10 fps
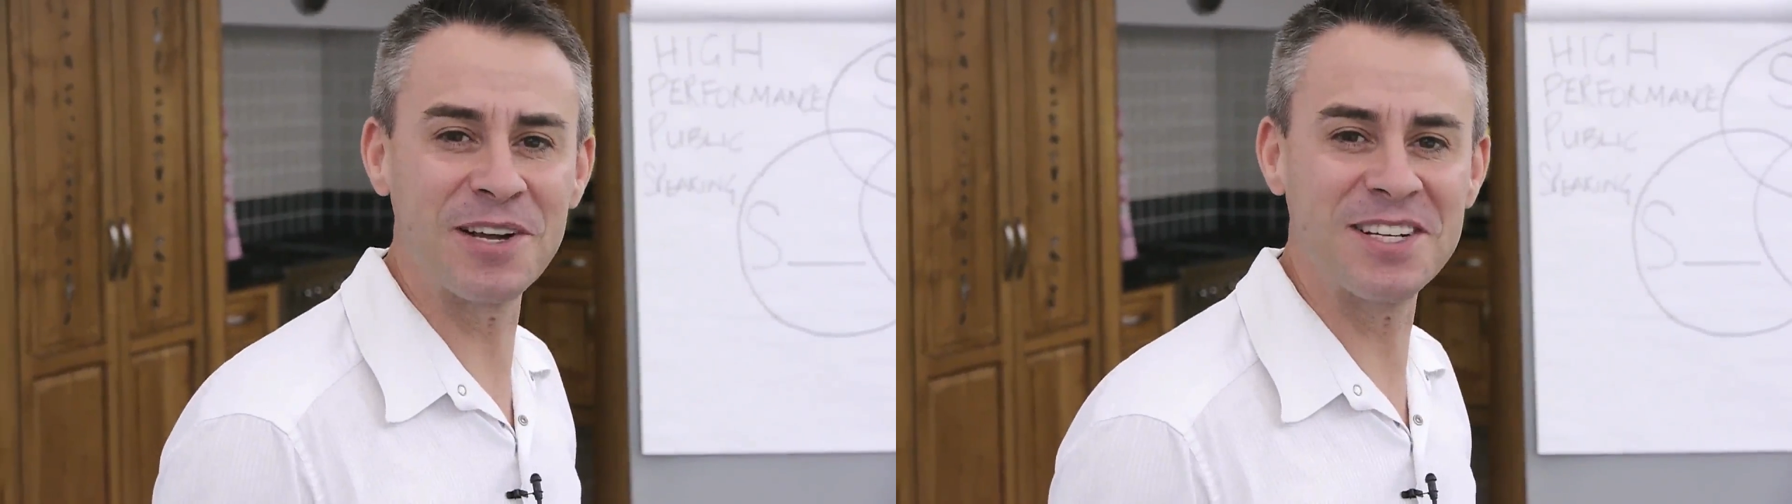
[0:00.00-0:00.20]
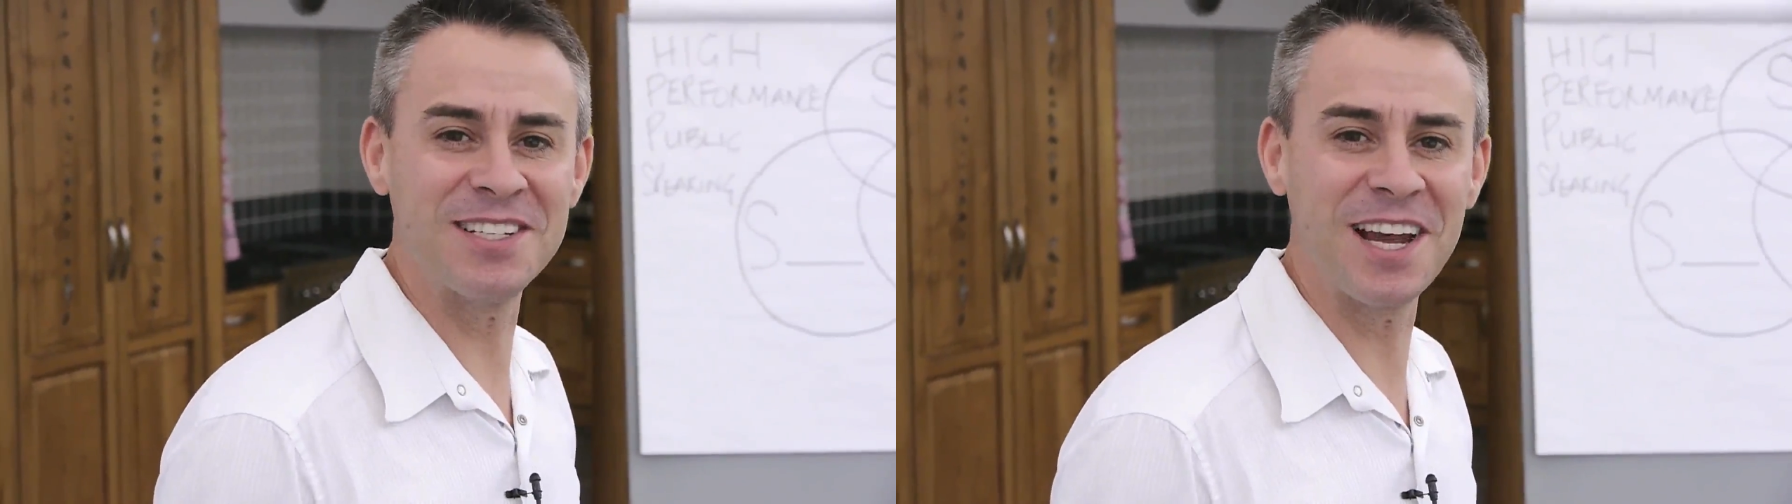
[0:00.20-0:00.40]

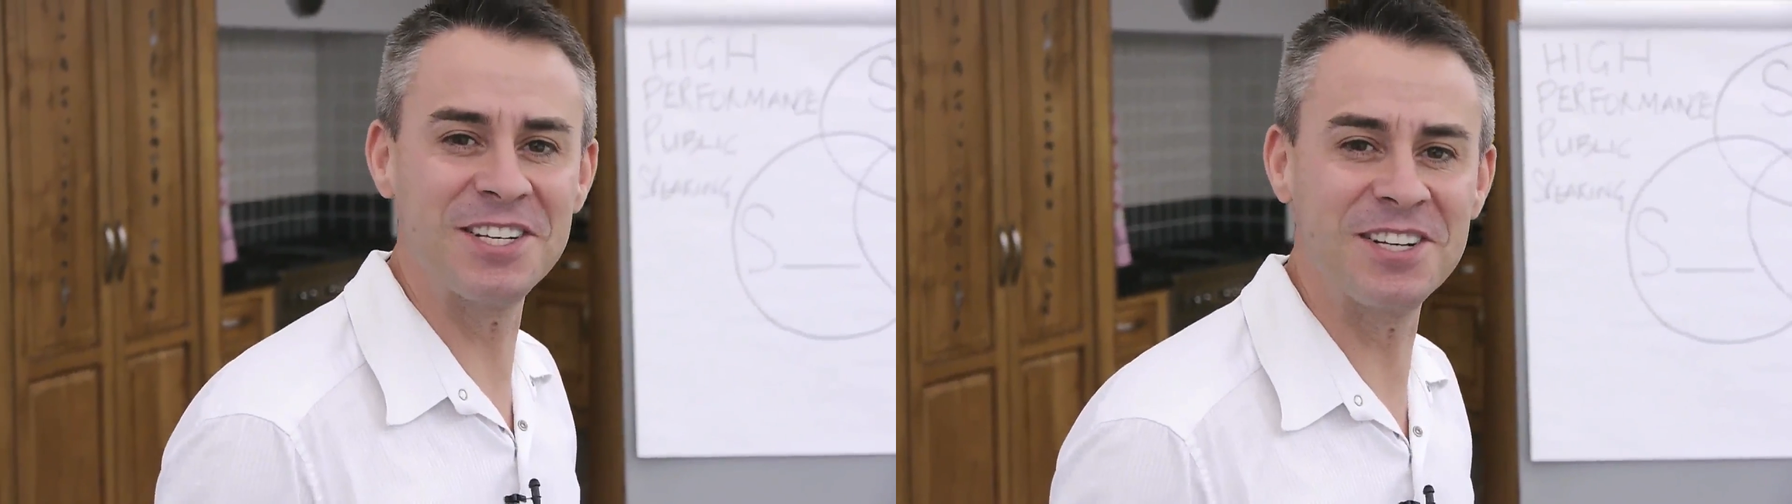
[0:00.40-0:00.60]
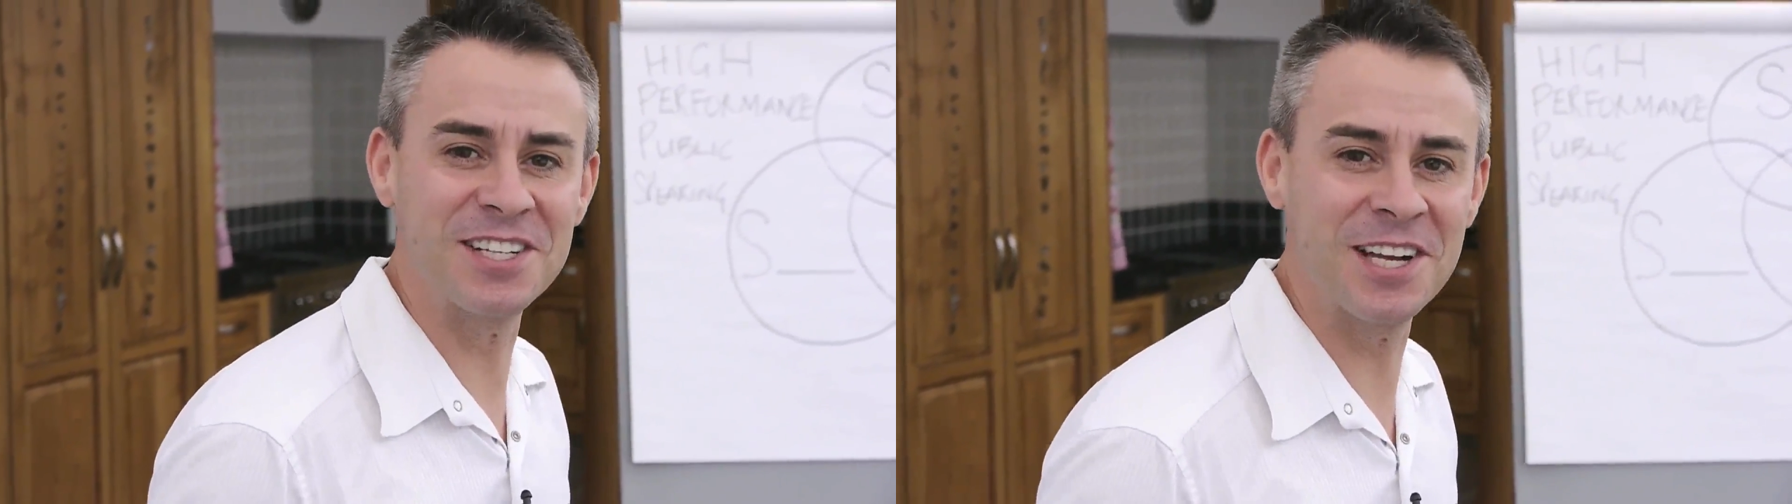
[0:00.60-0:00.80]

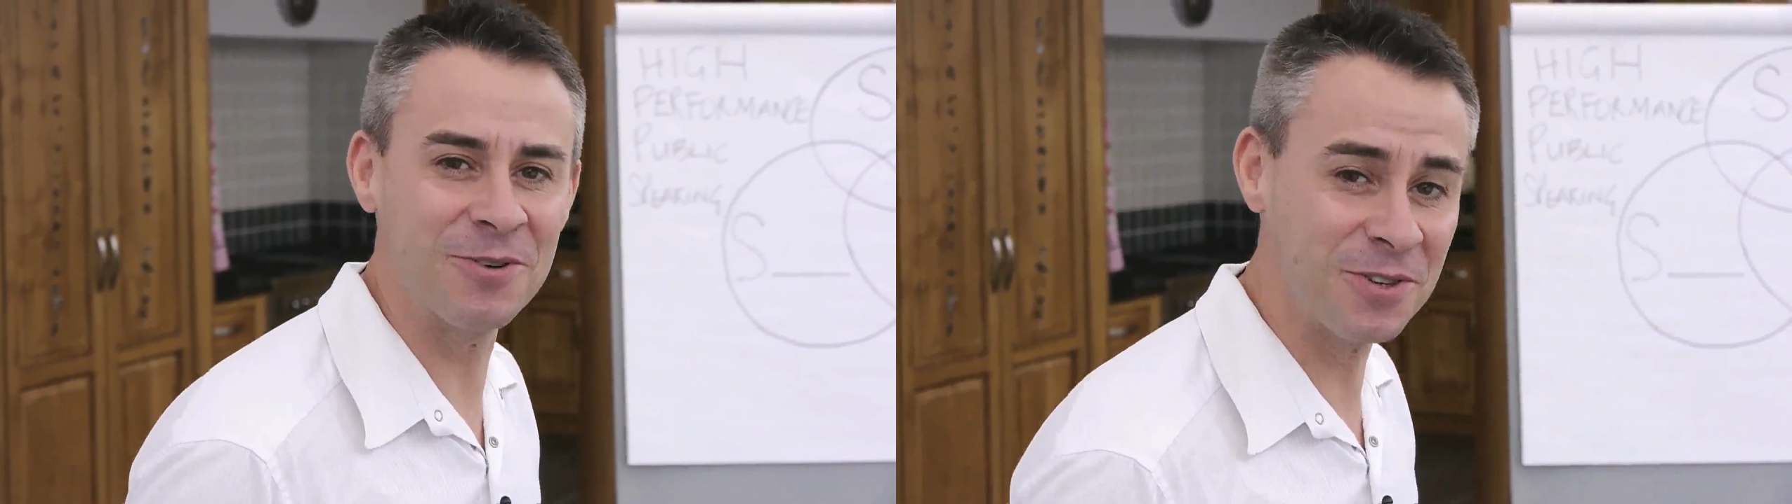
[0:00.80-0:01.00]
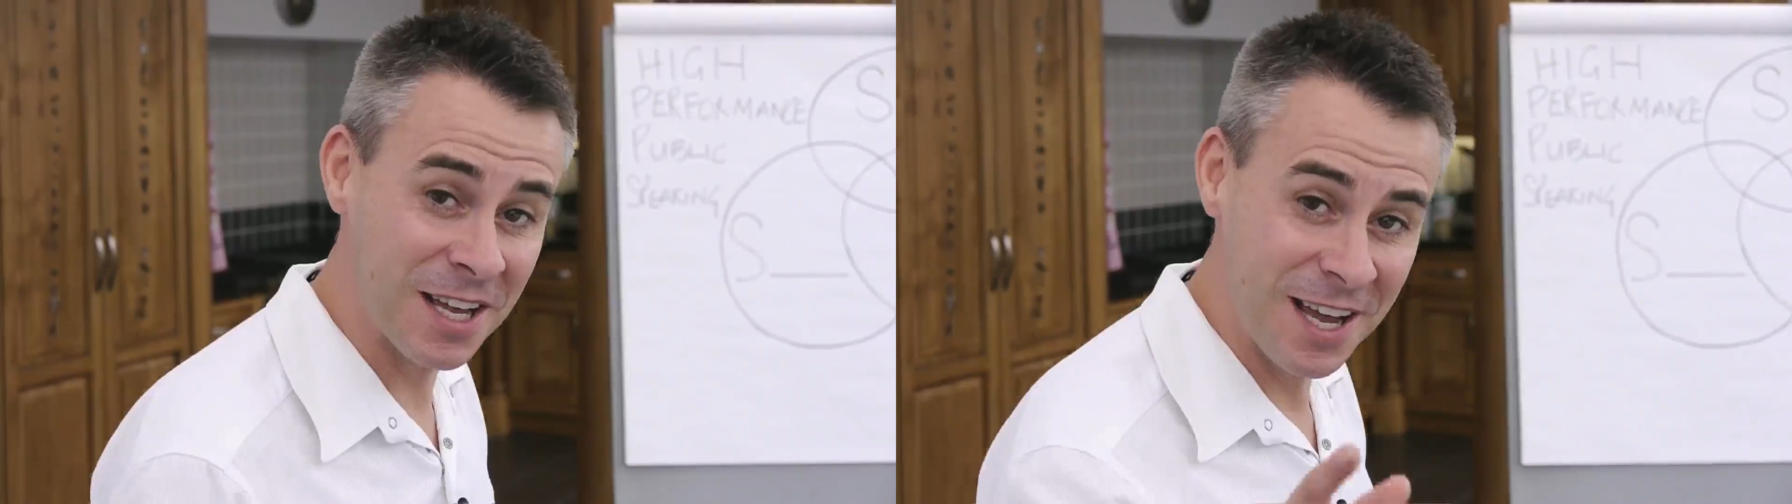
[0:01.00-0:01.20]
presentation
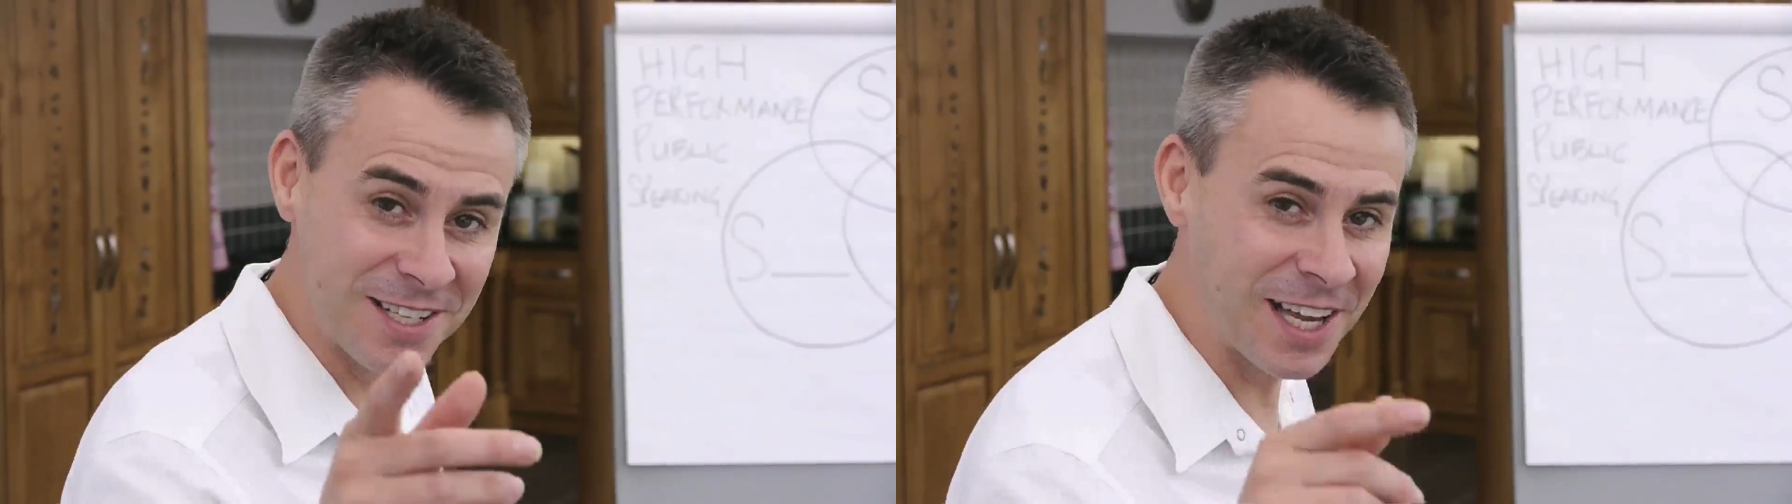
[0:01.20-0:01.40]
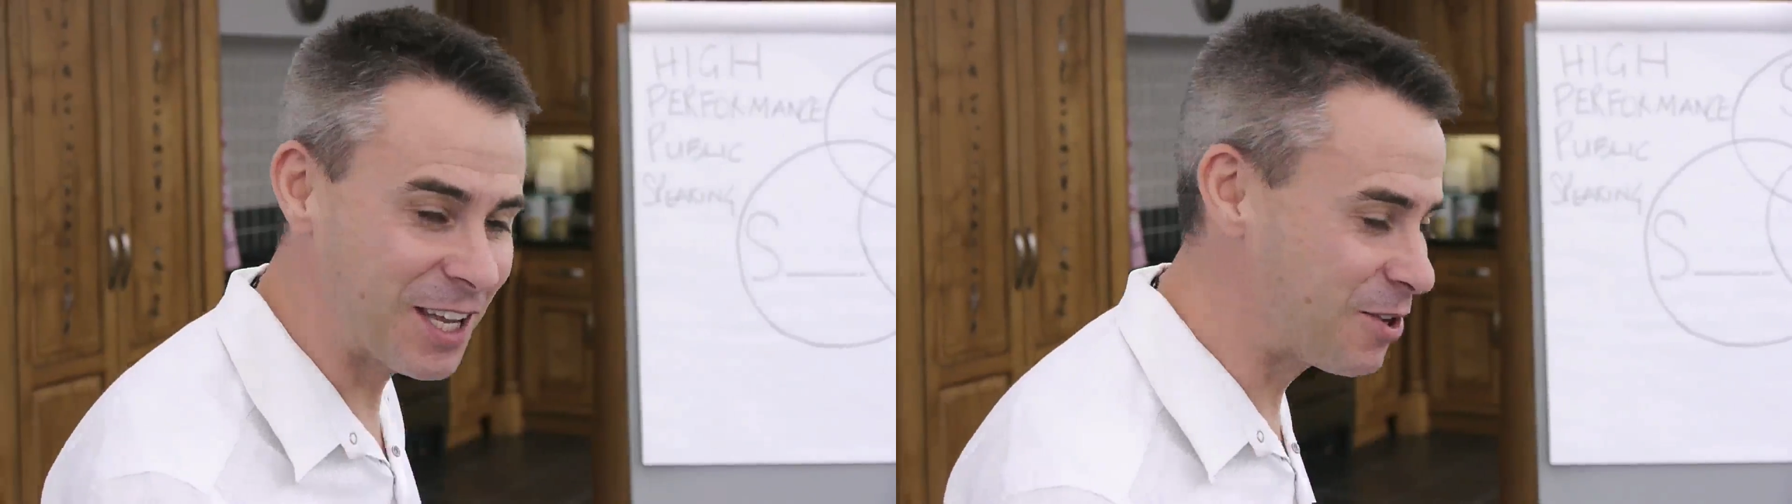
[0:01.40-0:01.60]
skills
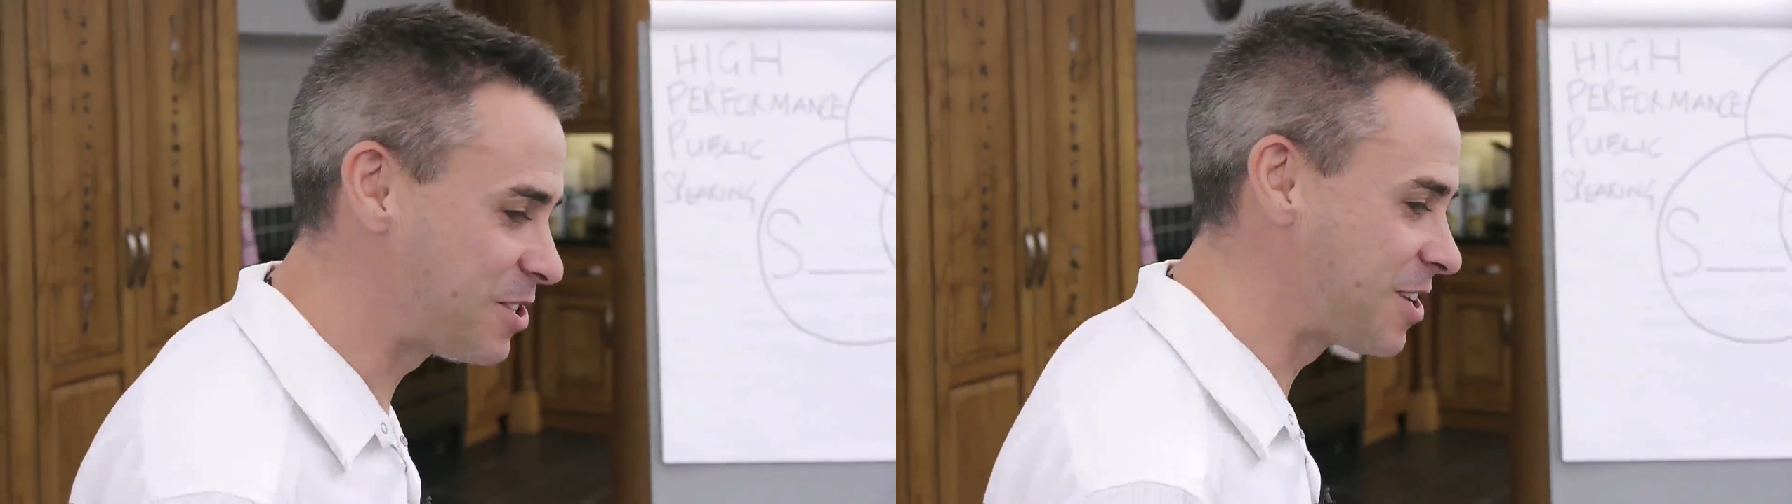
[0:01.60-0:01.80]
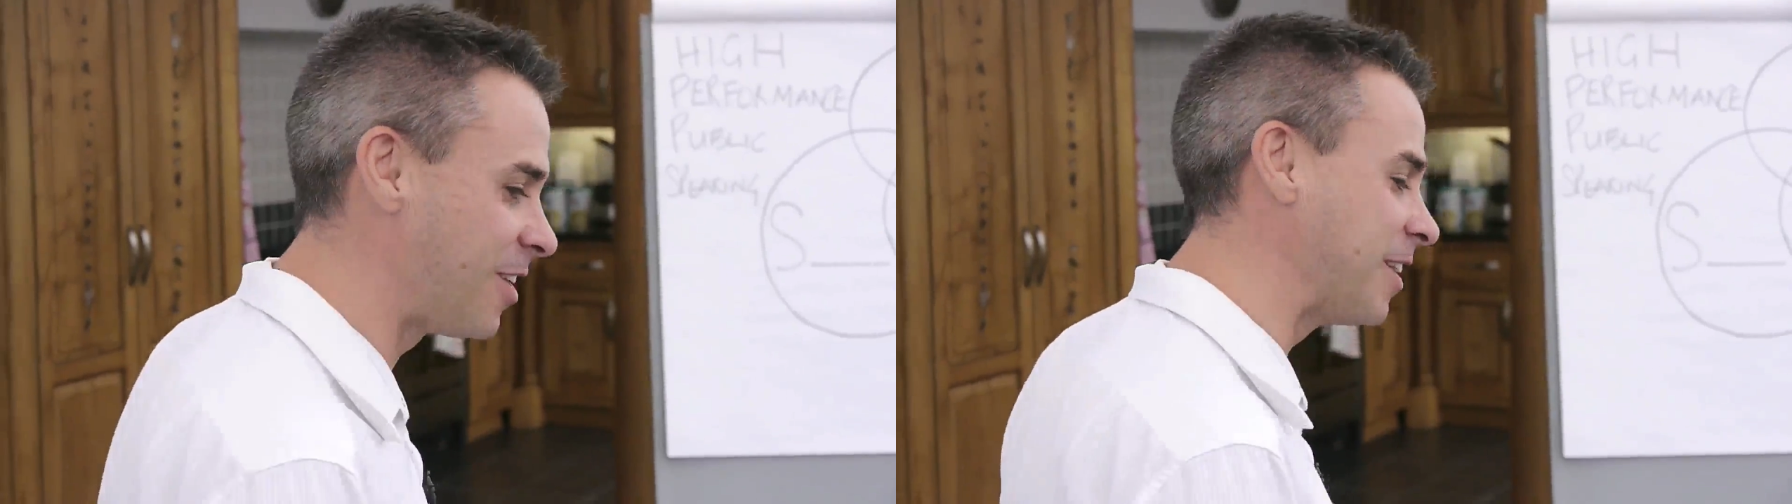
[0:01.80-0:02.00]
to get you
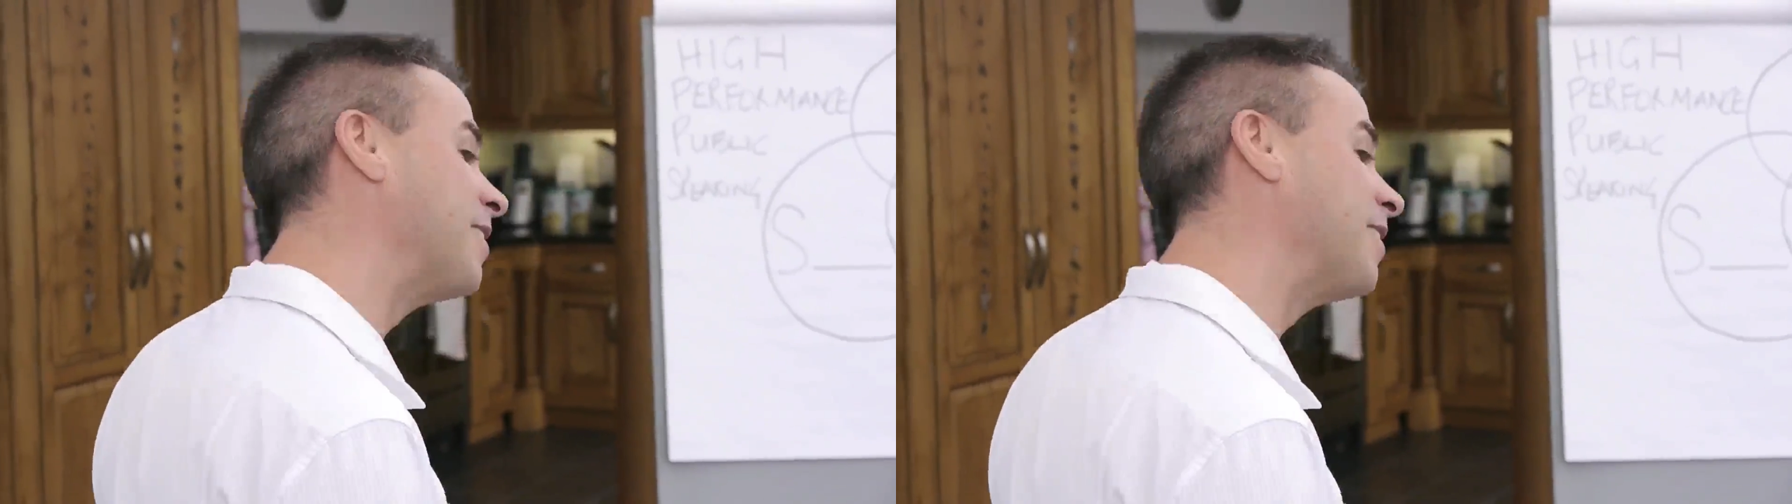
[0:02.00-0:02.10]
started.